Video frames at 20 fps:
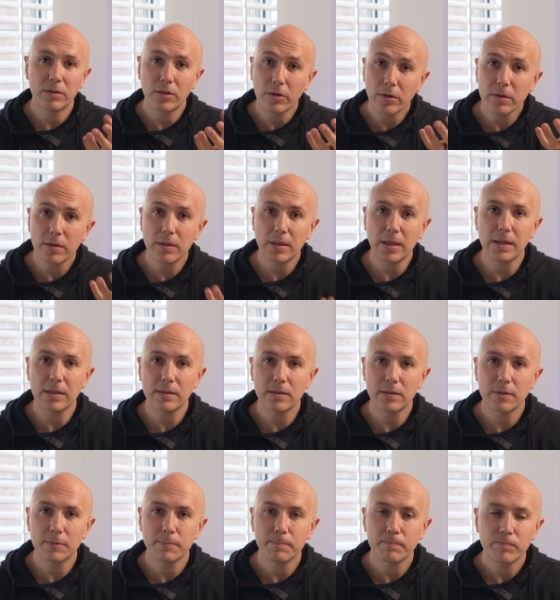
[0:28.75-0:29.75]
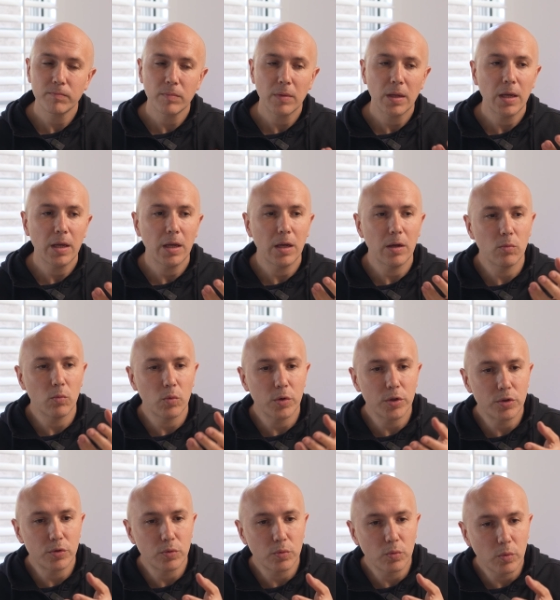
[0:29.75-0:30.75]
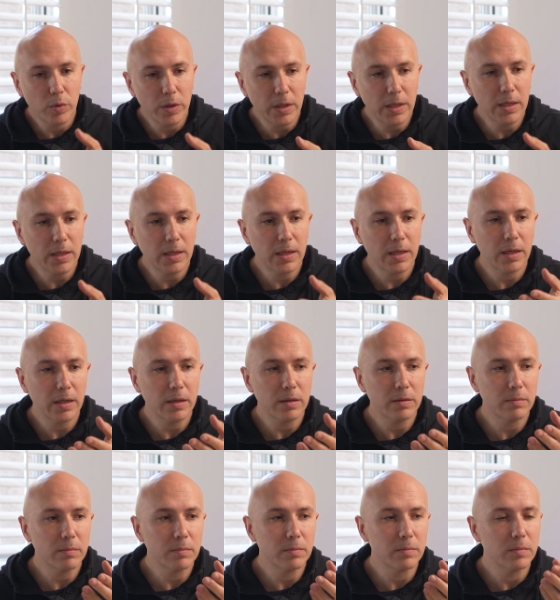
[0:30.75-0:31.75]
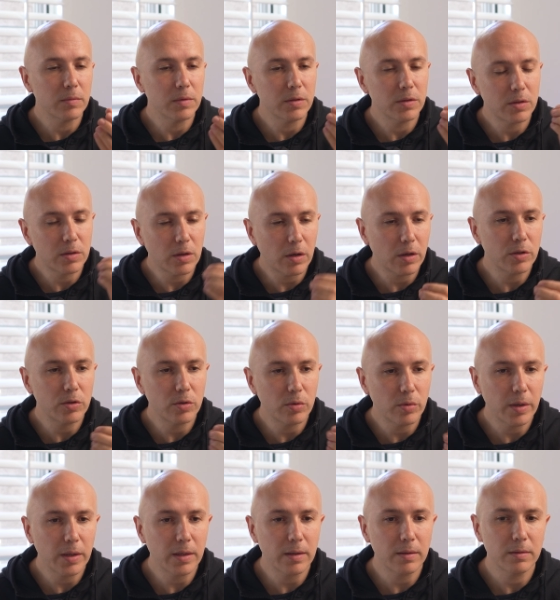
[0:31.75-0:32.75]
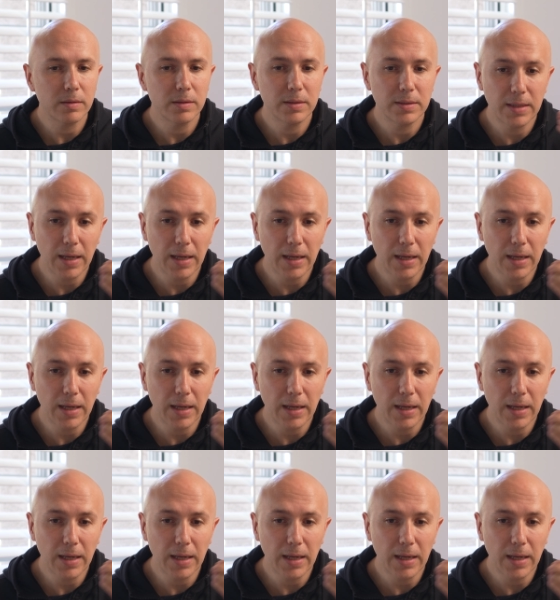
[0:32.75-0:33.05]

There are things in which we can start doing